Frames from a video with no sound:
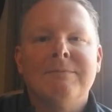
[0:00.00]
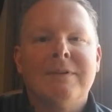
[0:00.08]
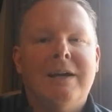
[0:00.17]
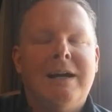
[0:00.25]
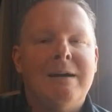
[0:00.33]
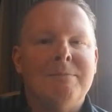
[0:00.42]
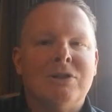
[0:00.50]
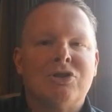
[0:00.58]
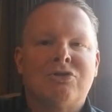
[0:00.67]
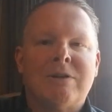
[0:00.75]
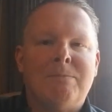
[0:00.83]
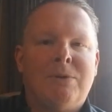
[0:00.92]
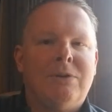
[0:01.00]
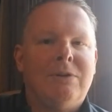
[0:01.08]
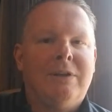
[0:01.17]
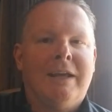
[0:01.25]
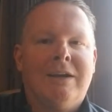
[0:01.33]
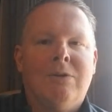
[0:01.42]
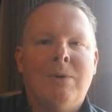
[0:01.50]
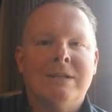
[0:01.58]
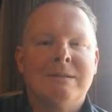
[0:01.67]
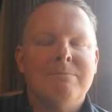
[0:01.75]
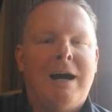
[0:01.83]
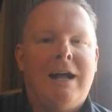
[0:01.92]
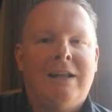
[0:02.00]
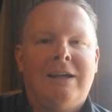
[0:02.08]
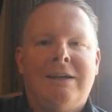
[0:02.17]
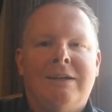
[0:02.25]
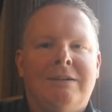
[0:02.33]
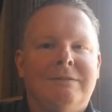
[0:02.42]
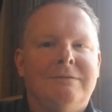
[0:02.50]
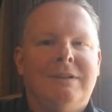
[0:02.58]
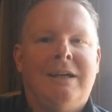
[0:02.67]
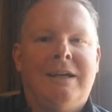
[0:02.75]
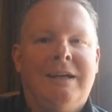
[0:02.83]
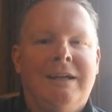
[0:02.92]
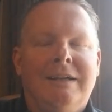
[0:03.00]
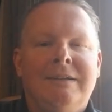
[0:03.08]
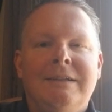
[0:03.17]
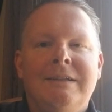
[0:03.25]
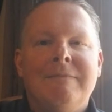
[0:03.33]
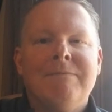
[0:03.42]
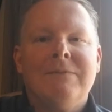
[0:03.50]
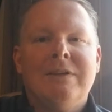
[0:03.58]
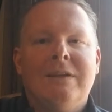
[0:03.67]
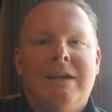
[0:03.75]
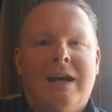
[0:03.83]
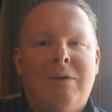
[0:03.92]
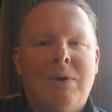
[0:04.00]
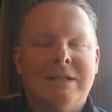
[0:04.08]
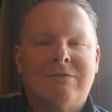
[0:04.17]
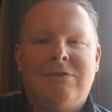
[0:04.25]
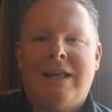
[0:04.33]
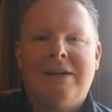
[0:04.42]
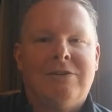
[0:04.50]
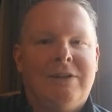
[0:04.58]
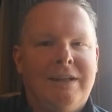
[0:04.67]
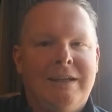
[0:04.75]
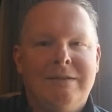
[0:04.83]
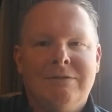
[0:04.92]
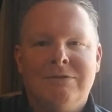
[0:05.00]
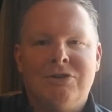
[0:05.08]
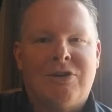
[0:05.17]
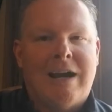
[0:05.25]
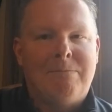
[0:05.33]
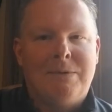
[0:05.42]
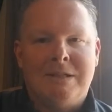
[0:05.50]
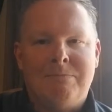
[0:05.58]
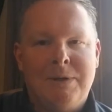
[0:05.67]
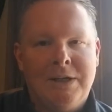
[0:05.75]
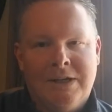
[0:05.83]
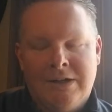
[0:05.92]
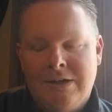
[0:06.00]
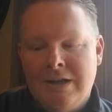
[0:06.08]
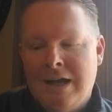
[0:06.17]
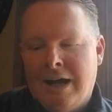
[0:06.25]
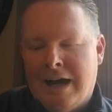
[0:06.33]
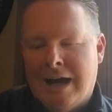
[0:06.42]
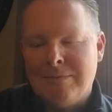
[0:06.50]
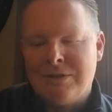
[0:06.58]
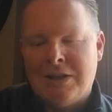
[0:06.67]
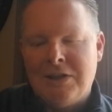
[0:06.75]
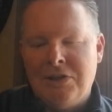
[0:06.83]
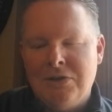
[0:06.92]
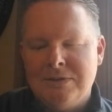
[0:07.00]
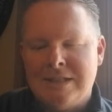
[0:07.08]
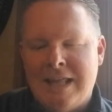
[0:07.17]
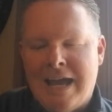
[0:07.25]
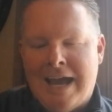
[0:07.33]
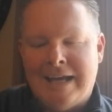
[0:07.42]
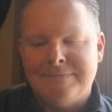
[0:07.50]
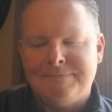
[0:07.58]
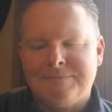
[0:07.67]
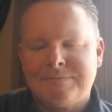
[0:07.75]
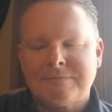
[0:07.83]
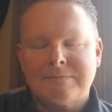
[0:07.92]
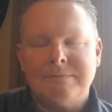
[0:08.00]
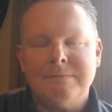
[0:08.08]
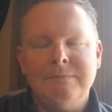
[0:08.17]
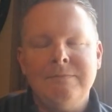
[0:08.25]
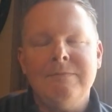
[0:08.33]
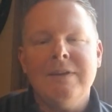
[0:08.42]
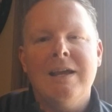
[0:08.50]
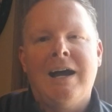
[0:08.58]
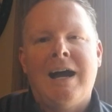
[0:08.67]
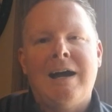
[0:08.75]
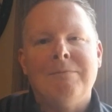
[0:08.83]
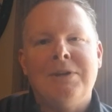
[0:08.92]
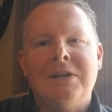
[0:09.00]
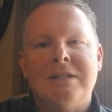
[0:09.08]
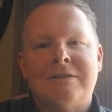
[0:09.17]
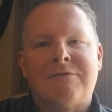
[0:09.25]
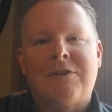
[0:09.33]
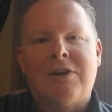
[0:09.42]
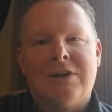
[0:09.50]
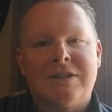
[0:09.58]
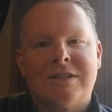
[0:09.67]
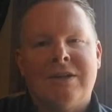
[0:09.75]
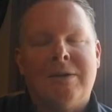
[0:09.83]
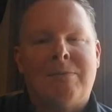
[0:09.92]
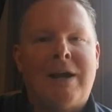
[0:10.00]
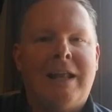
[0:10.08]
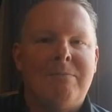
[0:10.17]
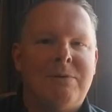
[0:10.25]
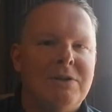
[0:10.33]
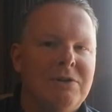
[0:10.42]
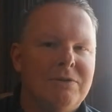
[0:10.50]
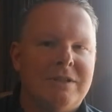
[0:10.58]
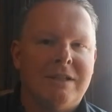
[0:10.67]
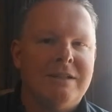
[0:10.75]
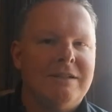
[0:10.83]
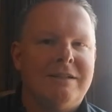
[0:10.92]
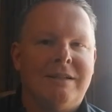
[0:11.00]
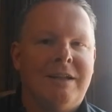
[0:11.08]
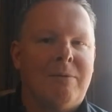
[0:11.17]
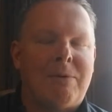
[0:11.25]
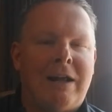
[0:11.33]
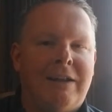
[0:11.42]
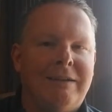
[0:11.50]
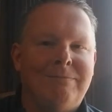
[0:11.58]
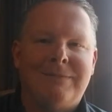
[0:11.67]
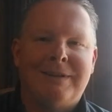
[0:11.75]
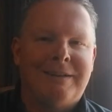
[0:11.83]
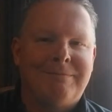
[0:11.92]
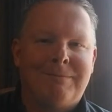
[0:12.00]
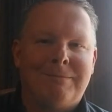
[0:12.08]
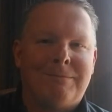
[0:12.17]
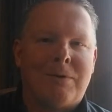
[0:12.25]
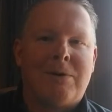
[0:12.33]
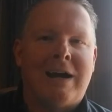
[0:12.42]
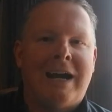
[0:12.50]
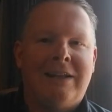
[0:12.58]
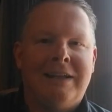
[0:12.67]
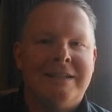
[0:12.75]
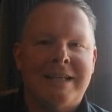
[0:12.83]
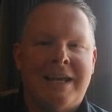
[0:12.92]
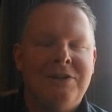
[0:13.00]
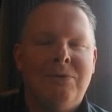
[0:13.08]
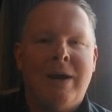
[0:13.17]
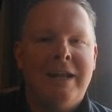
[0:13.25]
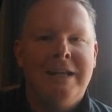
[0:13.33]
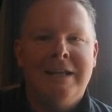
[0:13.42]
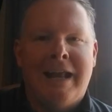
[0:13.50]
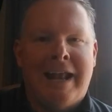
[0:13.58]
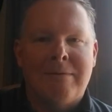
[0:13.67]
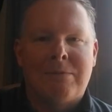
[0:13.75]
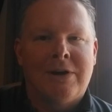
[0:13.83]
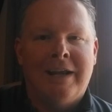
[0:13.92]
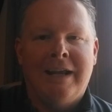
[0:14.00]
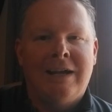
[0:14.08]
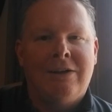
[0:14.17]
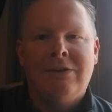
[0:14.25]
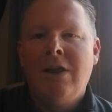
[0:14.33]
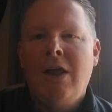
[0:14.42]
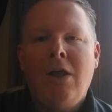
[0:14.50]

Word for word: um, a triple, like a Westmalle, uh, uh, West Trappist beer. Um, so they use that um, yeast first. So it probably produces, you know, probably uh, more highly attenuated amber ale